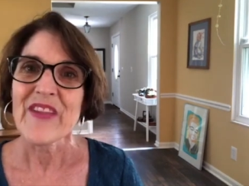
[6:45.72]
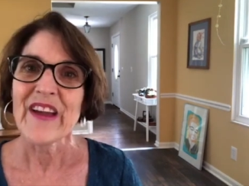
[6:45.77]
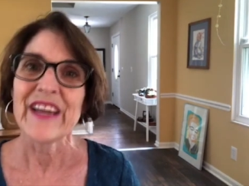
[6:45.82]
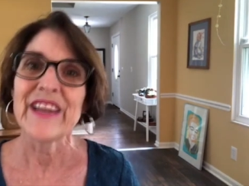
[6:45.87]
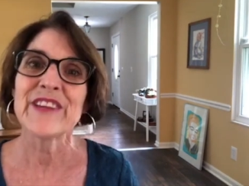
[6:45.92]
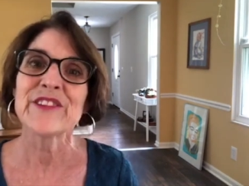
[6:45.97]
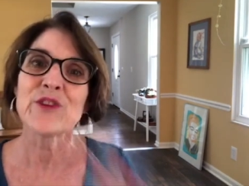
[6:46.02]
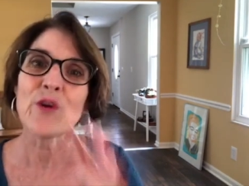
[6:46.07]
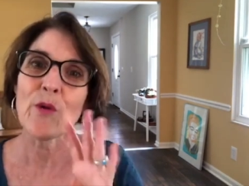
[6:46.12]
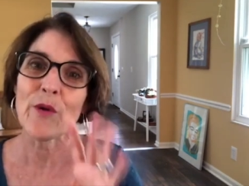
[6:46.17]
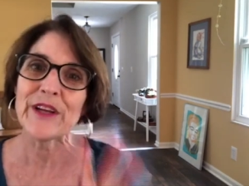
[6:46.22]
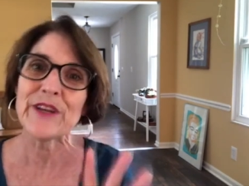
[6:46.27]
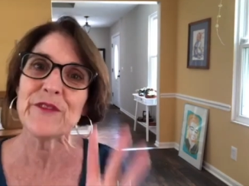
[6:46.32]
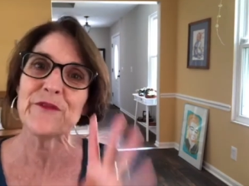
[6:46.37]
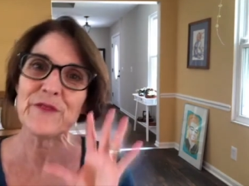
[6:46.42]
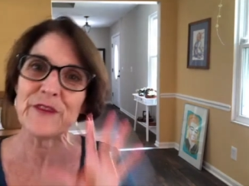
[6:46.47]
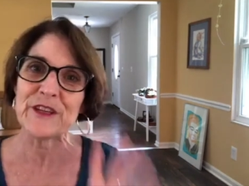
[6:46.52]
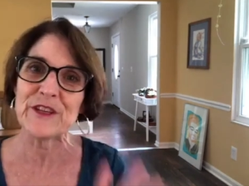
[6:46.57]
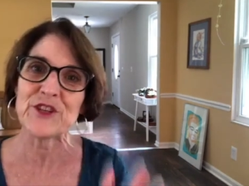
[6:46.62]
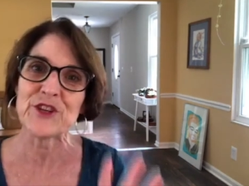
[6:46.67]
is going to
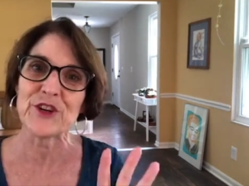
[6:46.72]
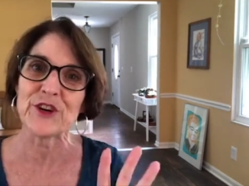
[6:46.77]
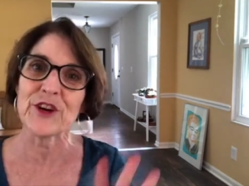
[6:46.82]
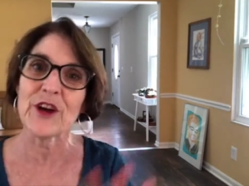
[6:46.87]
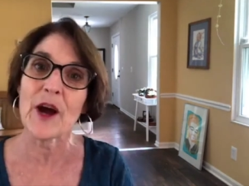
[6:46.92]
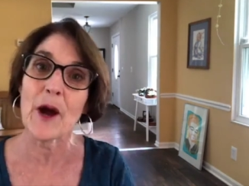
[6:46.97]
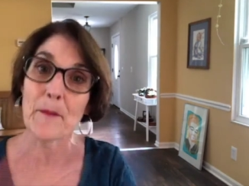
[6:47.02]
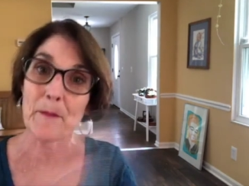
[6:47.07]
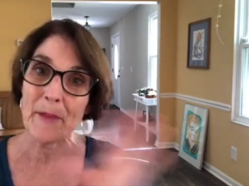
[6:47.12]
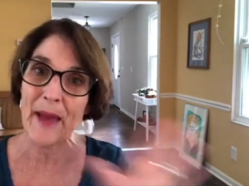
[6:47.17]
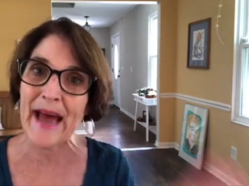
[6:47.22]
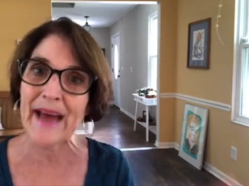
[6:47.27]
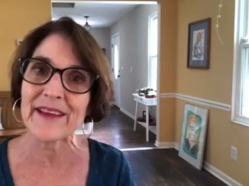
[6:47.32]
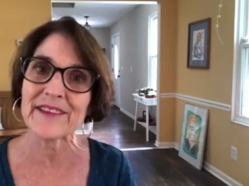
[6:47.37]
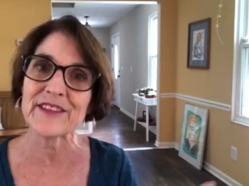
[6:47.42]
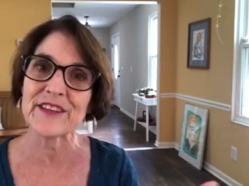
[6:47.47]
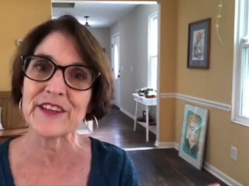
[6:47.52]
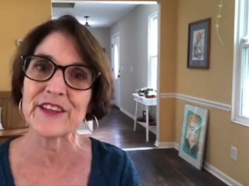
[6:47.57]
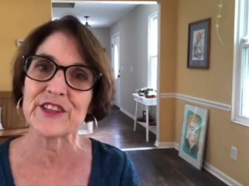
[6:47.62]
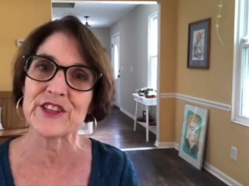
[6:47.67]
feature a
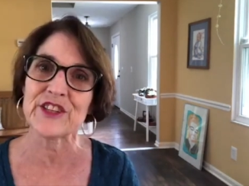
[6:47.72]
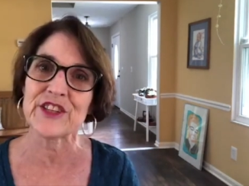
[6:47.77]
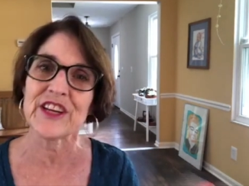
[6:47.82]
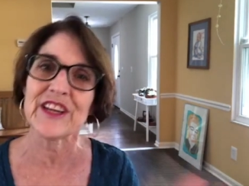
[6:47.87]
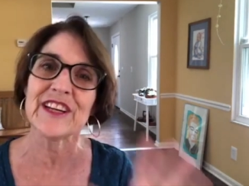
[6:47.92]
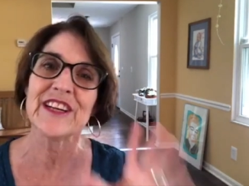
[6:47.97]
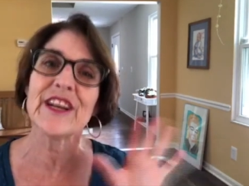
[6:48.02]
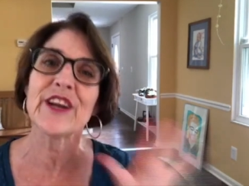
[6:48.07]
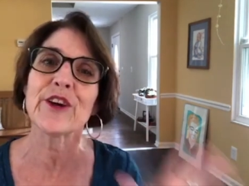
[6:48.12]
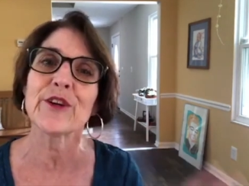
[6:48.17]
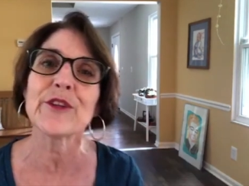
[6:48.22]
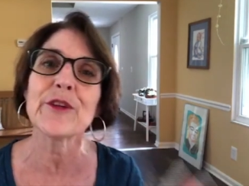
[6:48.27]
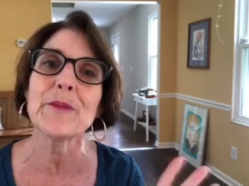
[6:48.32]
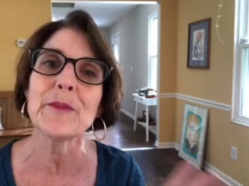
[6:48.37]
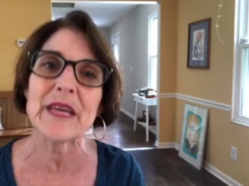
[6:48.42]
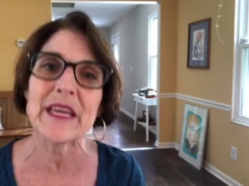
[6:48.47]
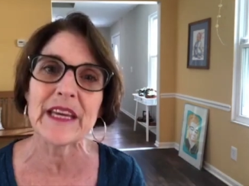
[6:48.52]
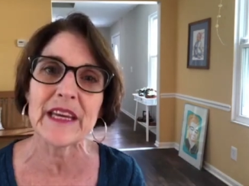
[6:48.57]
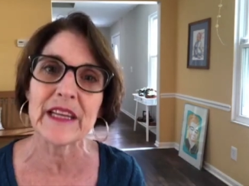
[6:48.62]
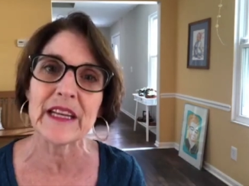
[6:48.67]
passage near the
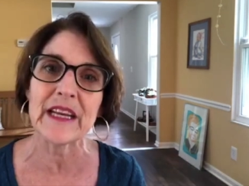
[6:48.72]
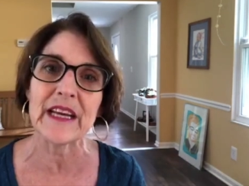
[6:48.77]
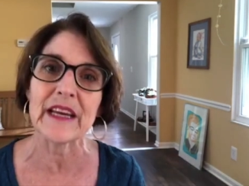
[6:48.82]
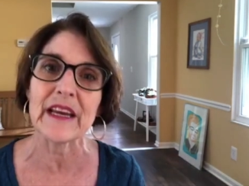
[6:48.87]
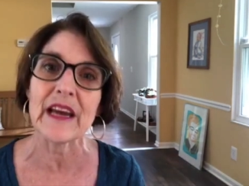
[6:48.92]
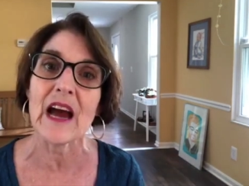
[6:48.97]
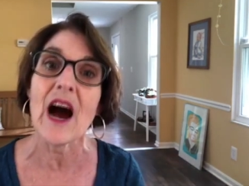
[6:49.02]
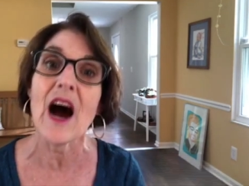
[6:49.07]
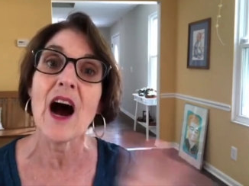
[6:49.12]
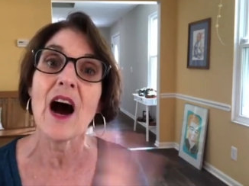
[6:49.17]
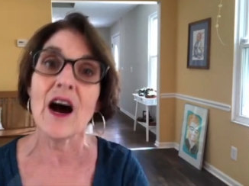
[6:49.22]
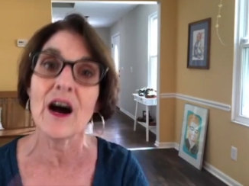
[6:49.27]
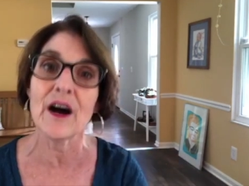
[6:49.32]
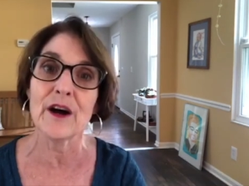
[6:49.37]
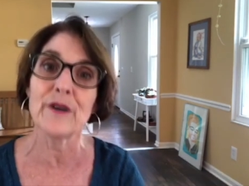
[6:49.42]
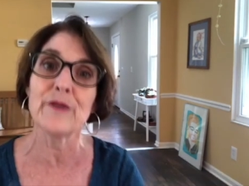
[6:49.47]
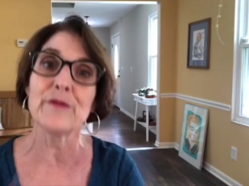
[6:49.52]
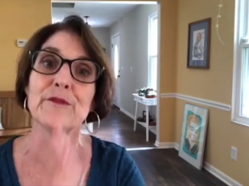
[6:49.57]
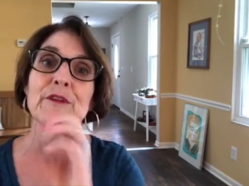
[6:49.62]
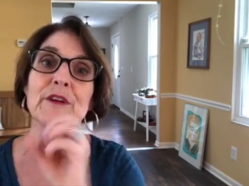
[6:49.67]
beginning
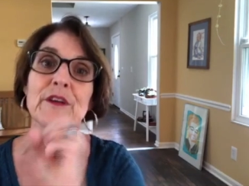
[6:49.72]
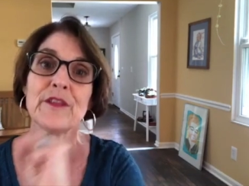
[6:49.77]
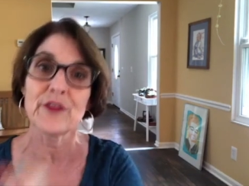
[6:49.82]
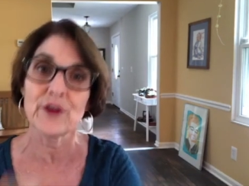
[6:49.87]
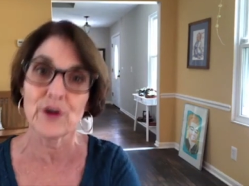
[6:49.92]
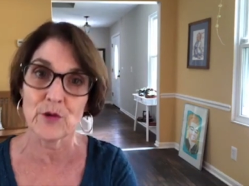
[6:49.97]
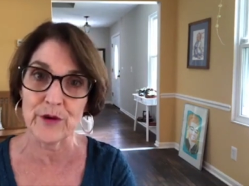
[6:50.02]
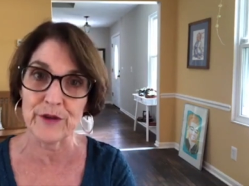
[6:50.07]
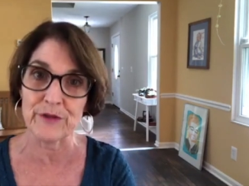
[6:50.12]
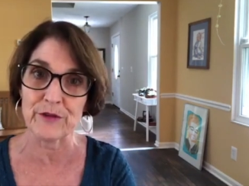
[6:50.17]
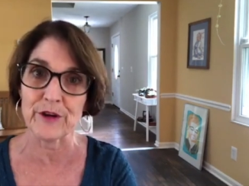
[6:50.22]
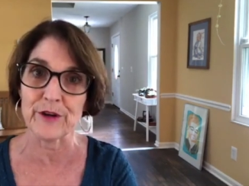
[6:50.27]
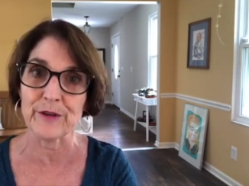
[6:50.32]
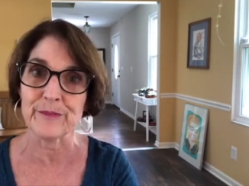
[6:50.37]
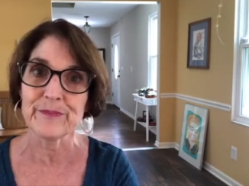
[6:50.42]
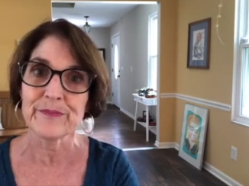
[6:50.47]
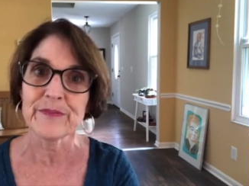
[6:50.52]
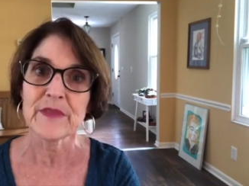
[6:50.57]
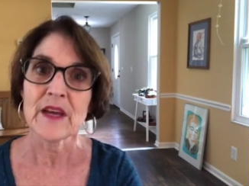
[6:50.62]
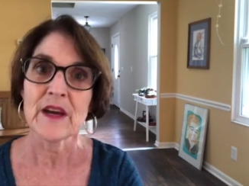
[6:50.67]
of the Quiver,
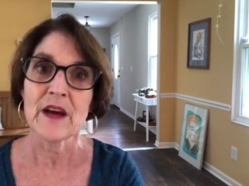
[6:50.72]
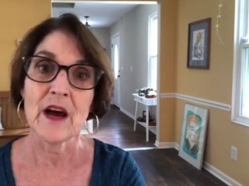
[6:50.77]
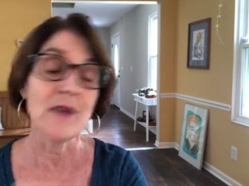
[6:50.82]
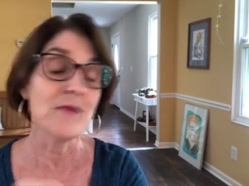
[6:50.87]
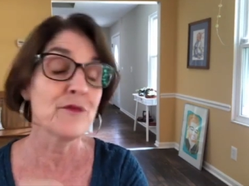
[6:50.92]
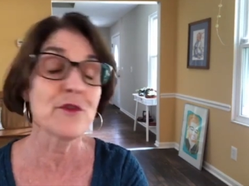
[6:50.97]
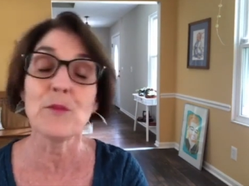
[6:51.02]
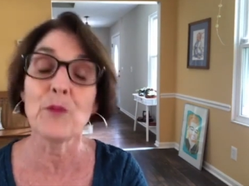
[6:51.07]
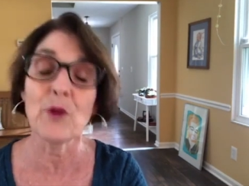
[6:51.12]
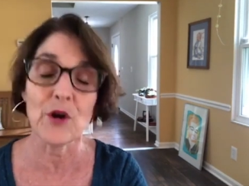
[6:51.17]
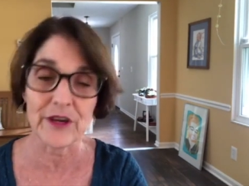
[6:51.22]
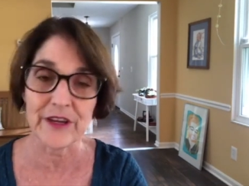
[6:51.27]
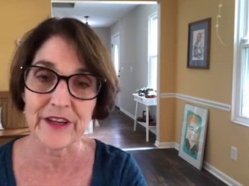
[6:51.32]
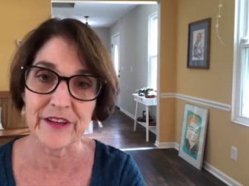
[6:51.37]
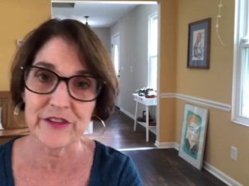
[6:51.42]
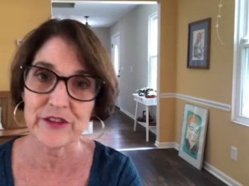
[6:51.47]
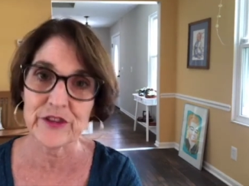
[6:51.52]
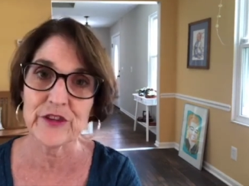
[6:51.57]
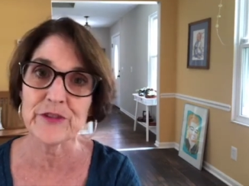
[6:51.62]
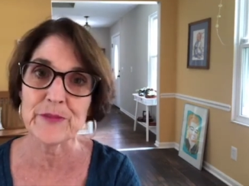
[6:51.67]
of the book,
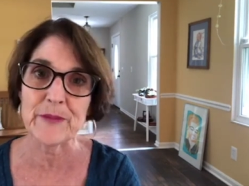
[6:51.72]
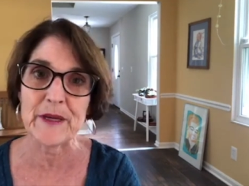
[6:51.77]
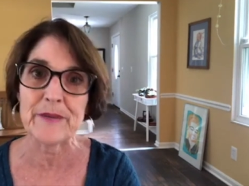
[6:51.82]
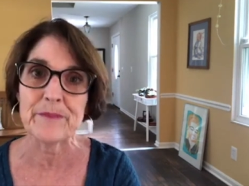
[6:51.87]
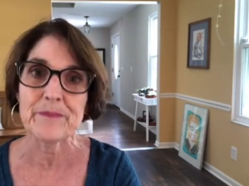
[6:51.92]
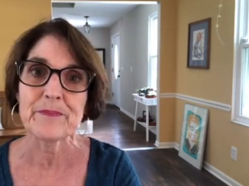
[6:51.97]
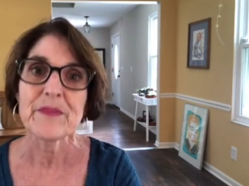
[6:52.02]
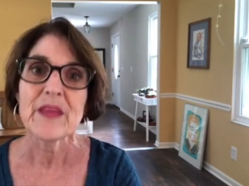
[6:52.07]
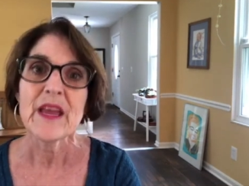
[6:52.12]
excuse me.